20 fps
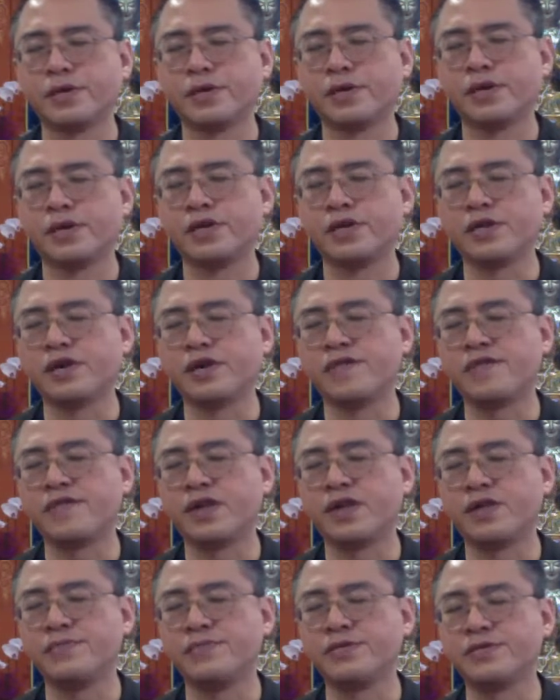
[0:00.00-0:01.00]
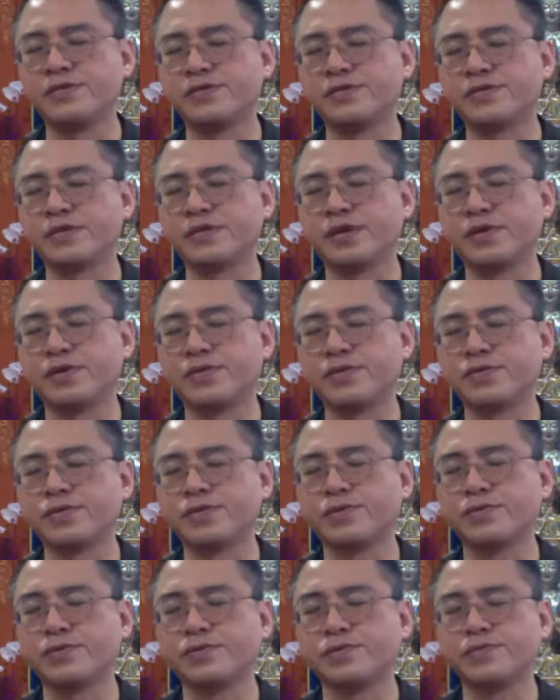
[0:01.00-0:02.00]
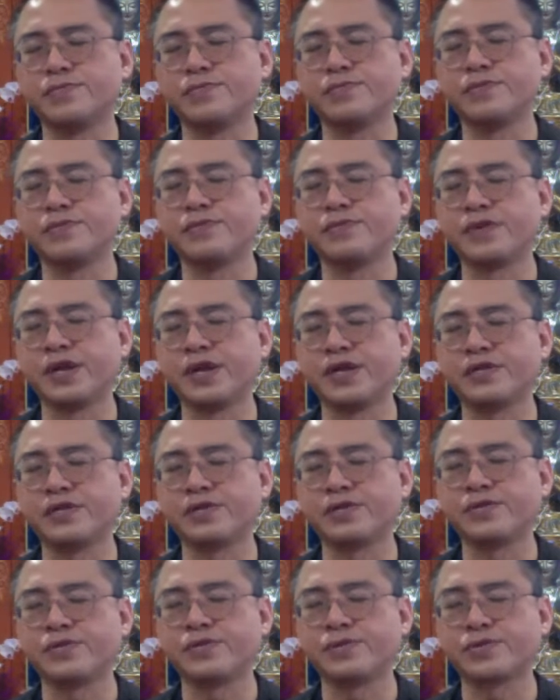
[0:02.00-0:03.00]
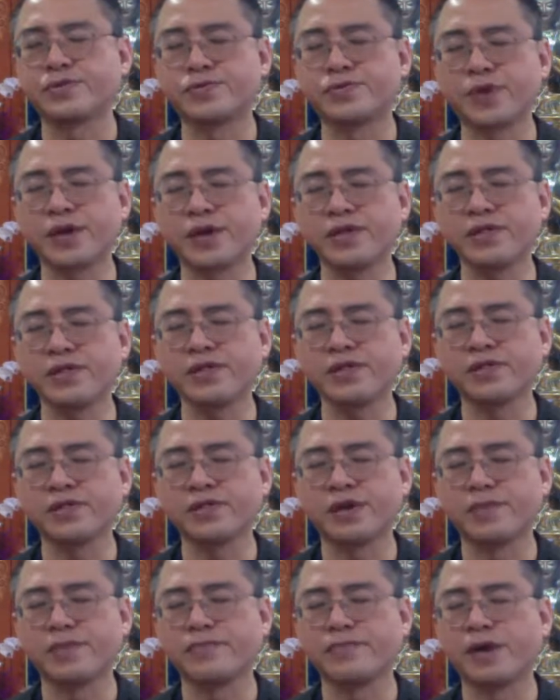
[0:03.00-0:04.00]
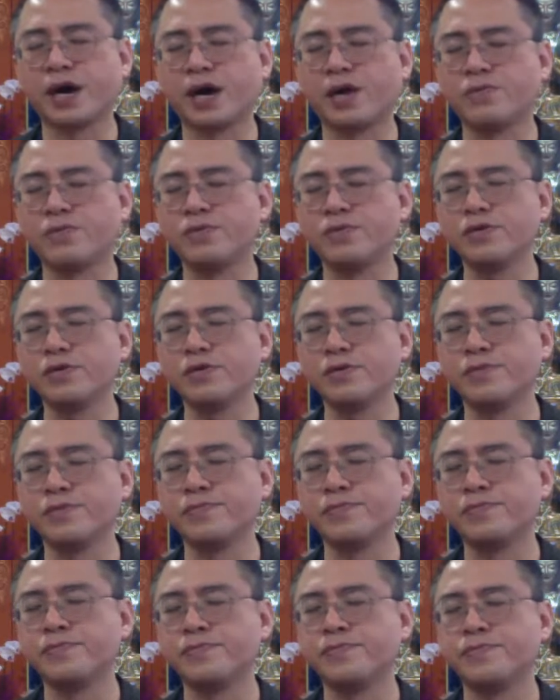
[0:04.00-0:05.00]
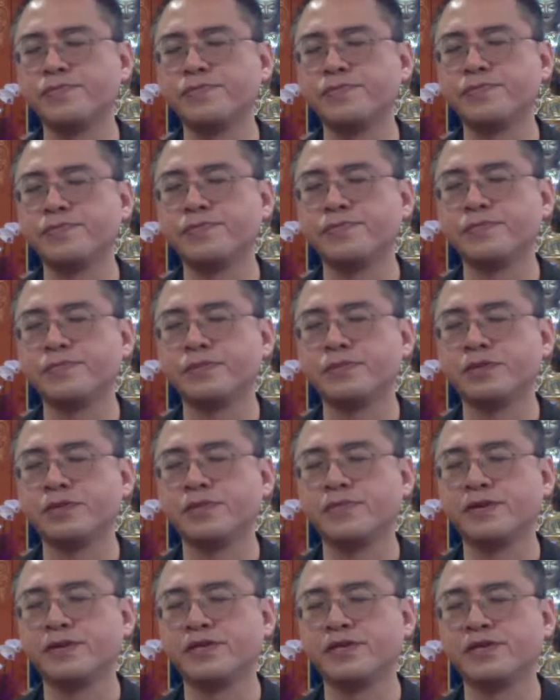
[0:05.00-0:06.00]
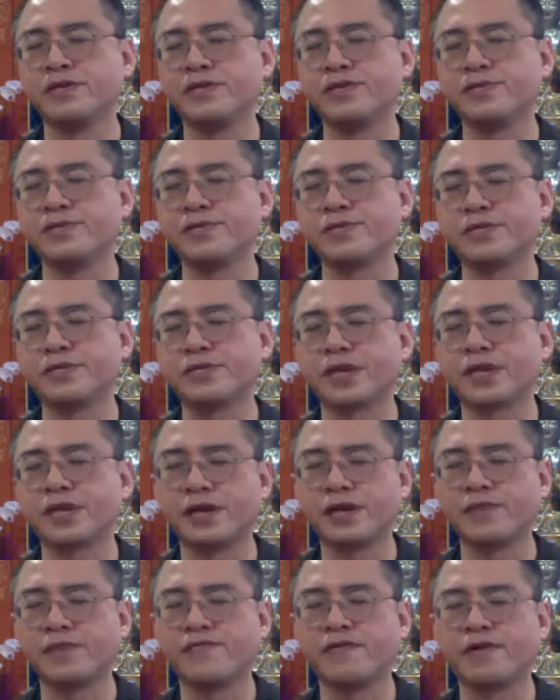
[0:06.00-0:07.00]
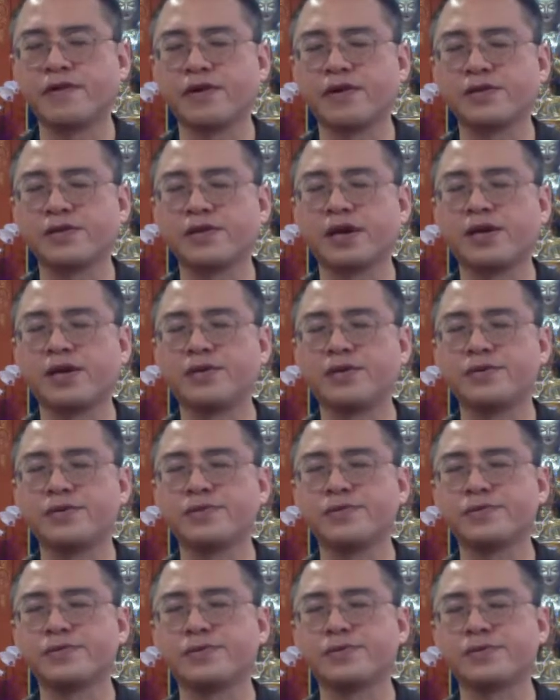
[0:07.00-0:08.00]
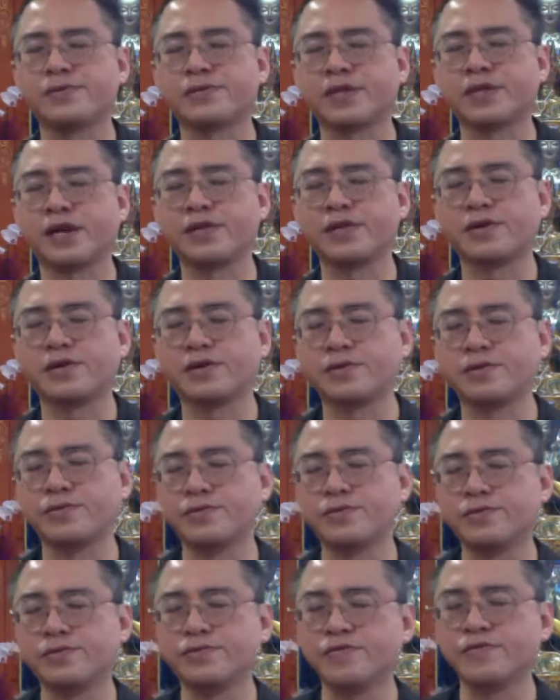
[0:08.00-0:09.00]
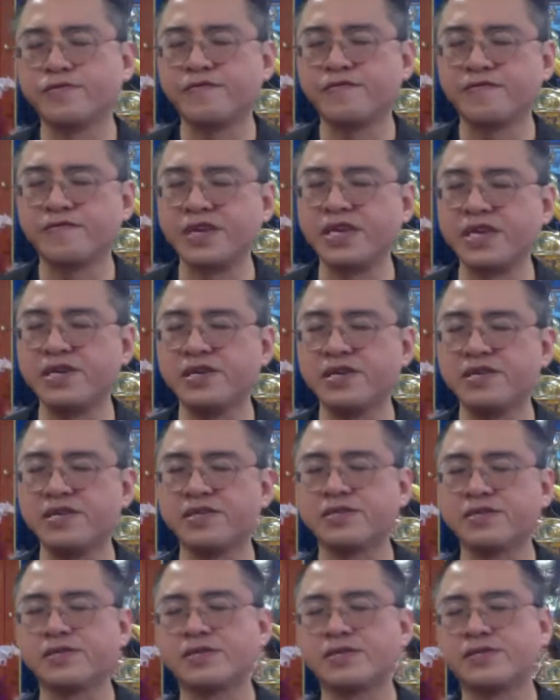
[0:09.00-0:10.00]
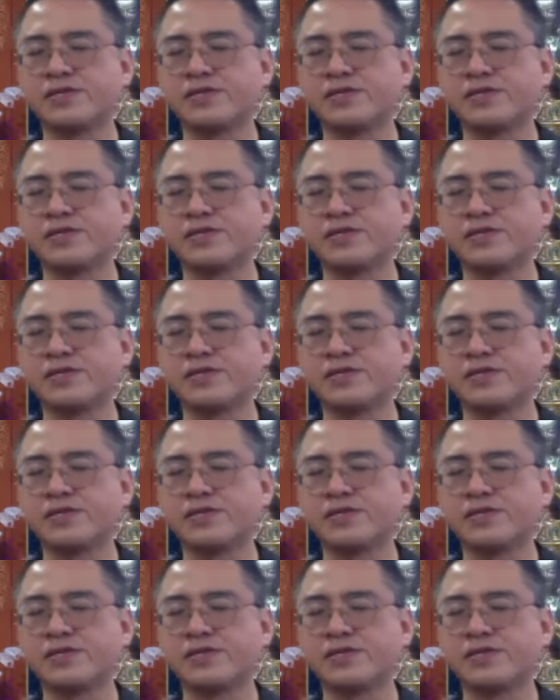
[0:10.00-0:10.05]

An earth element can also be related to strength and power, the ability to stand up for ourselves, stand on our own 2 feet.